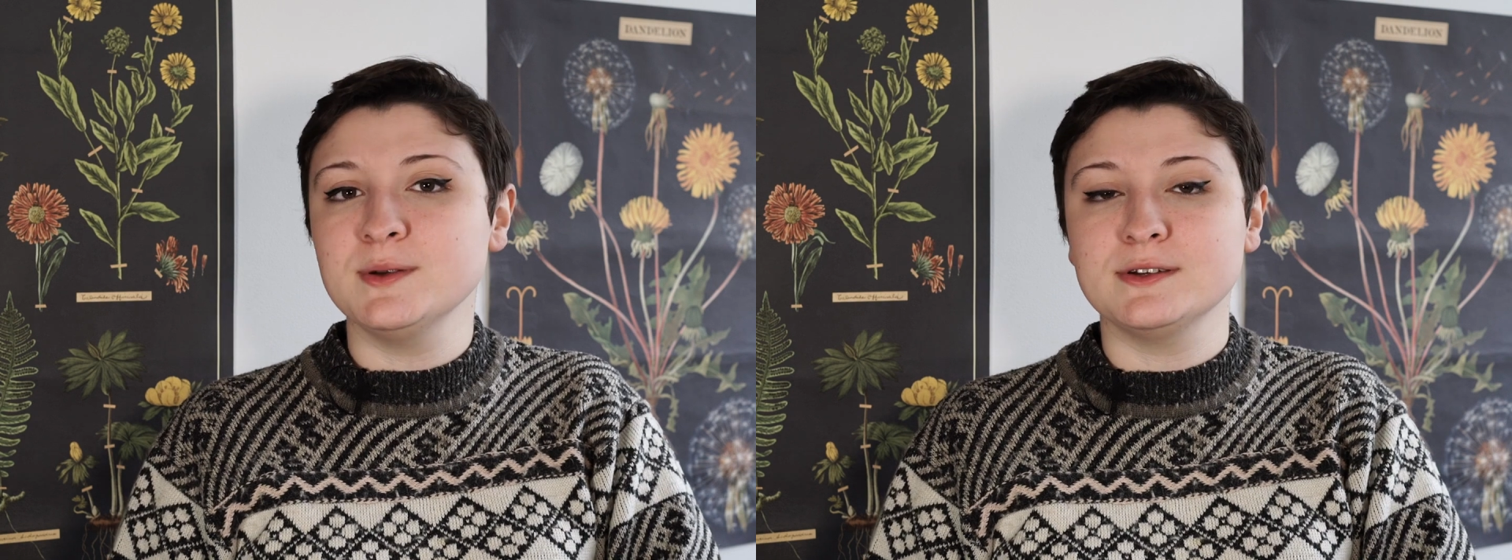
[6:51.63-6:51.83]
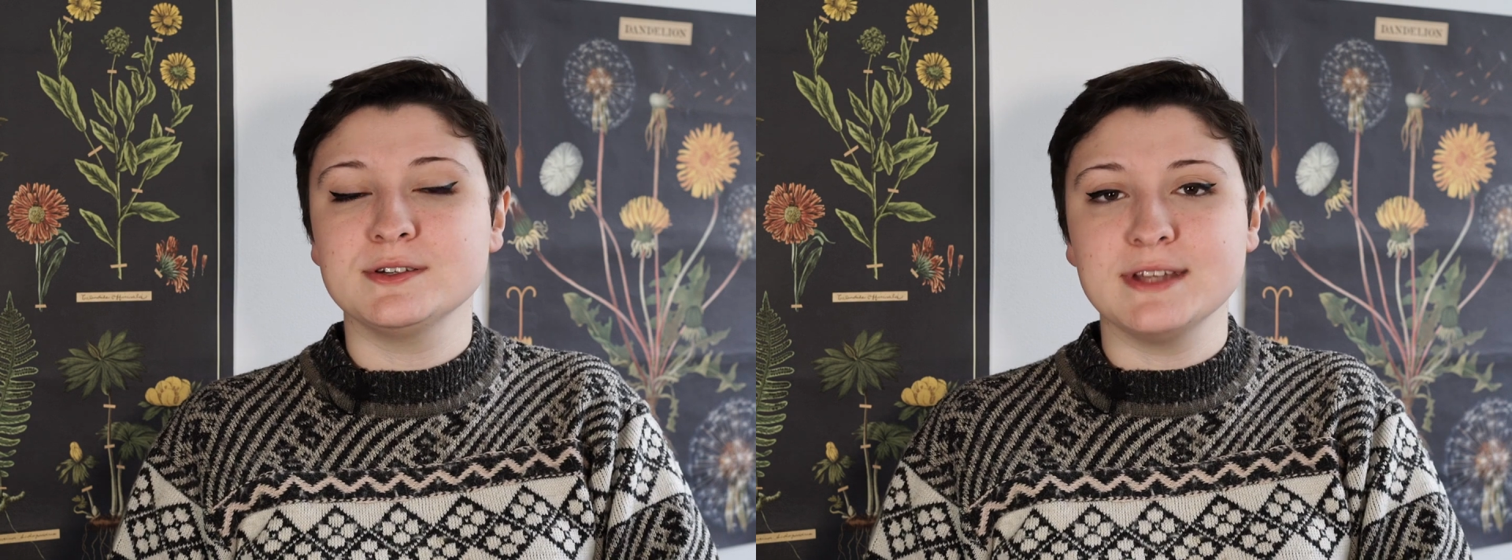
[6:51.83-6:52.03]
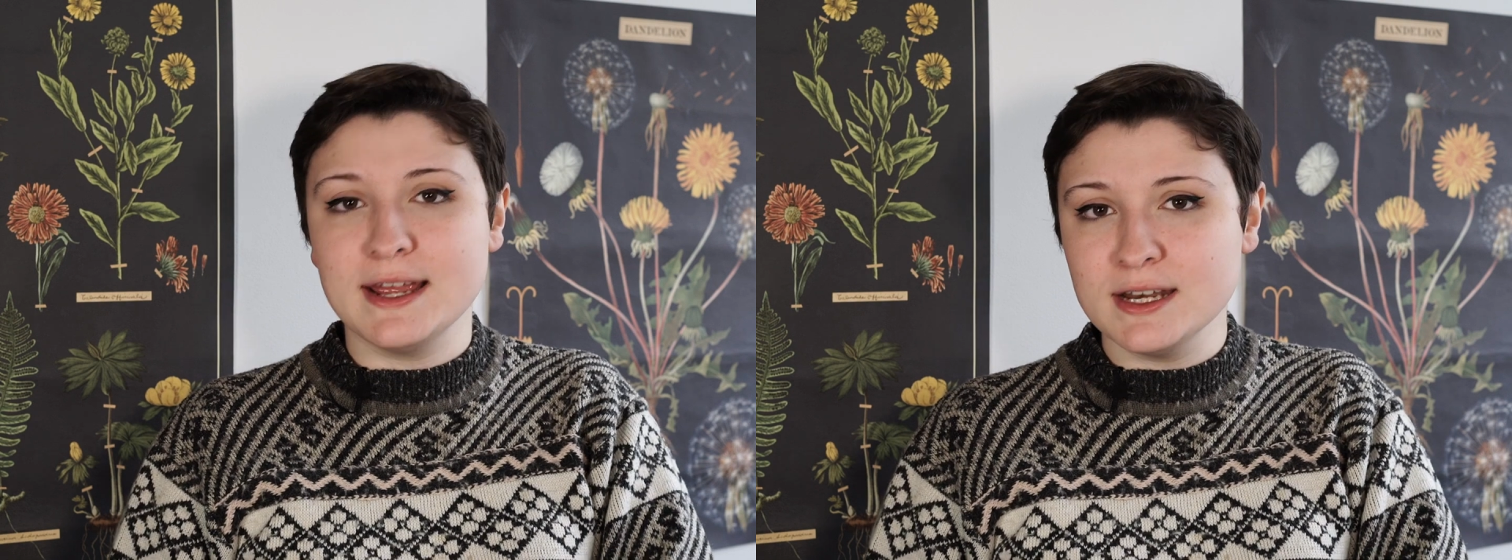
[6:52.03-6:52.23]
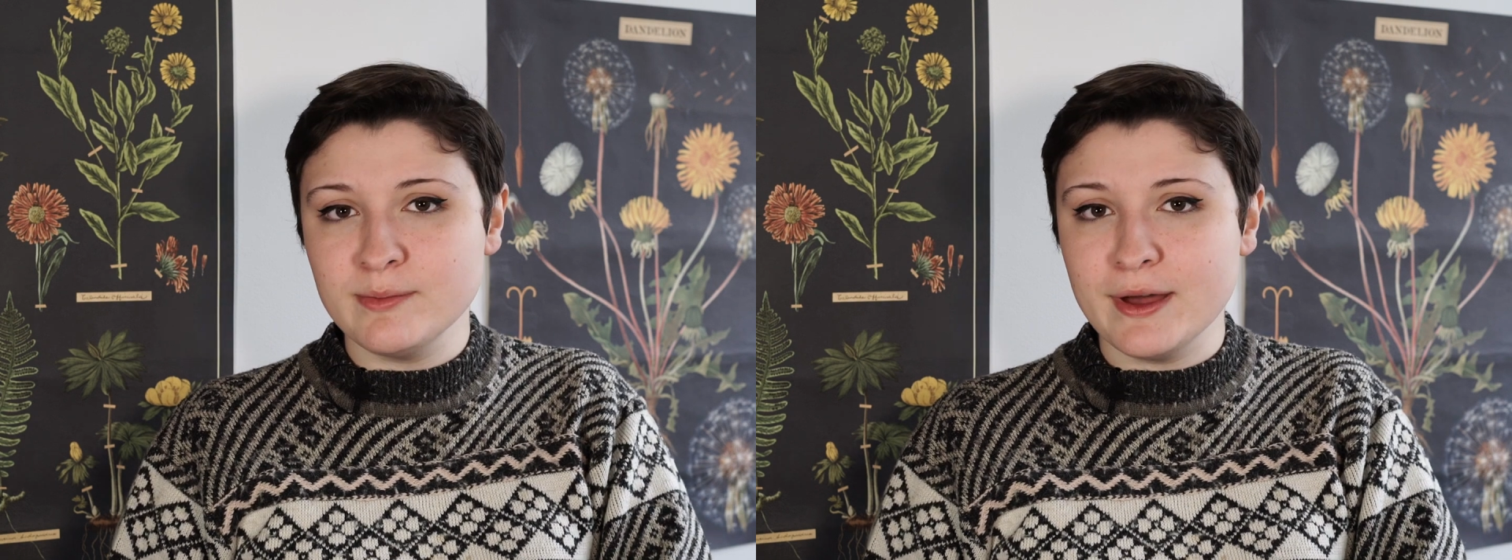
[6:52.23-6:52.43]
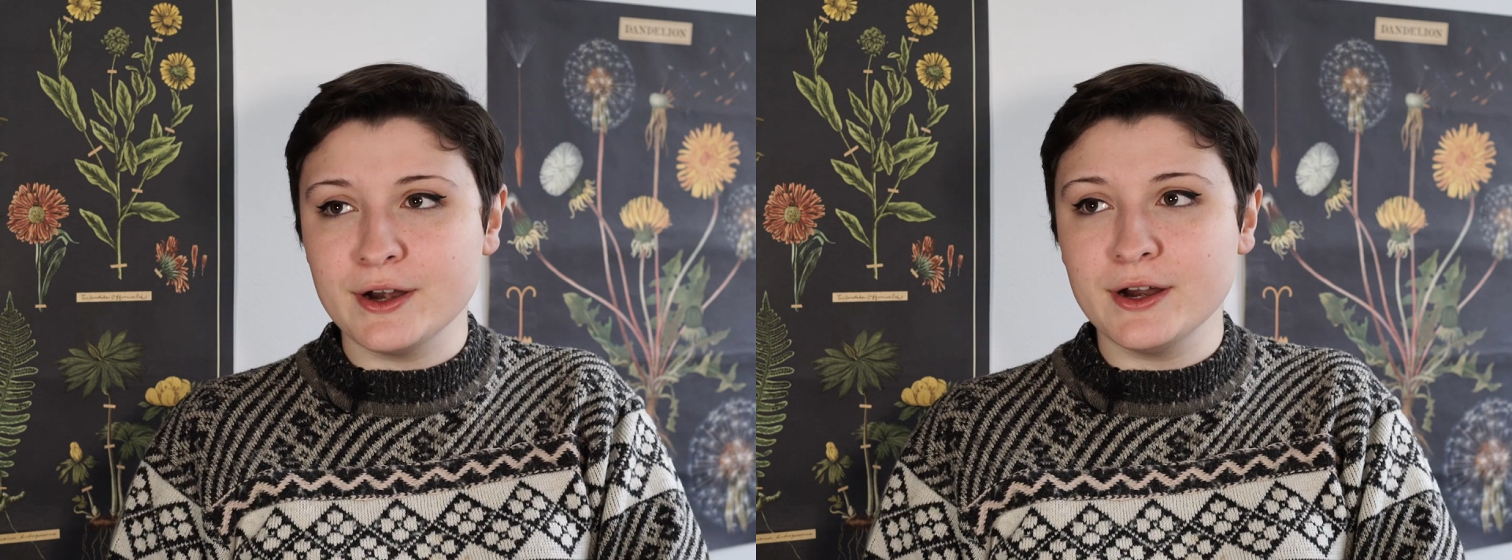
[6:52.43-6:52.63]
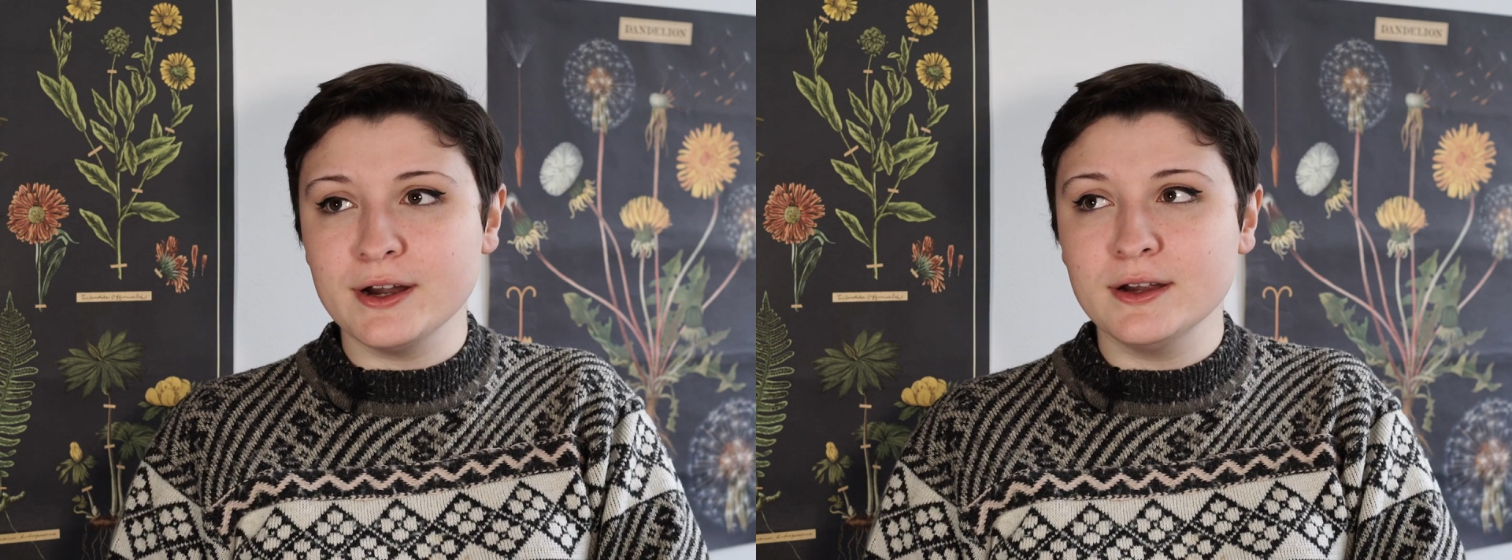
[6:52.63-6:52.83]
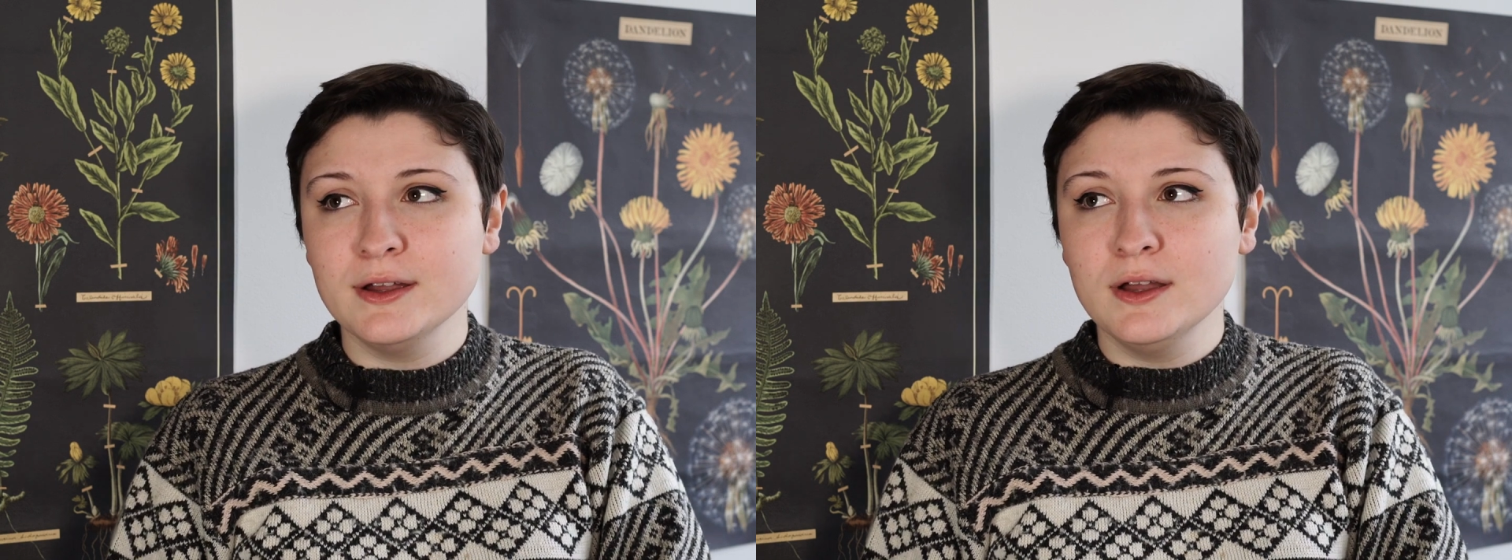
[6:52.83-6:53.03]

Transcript: you understand it better,